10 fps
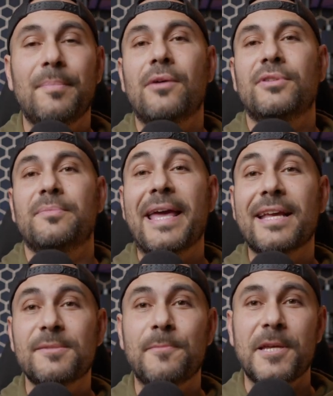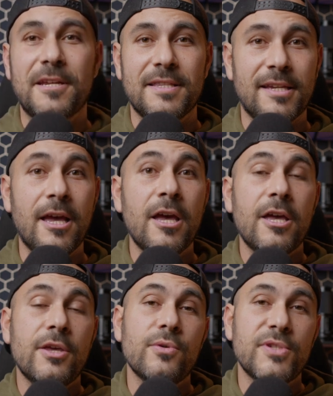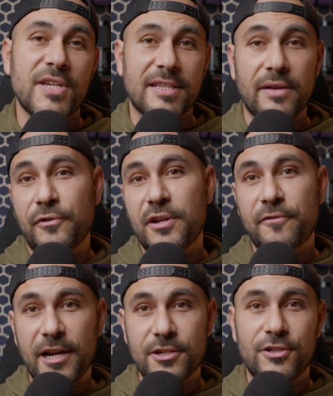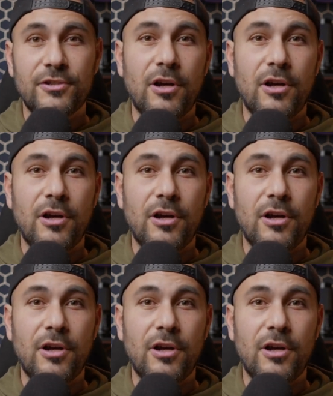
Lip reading: about my experience using the free version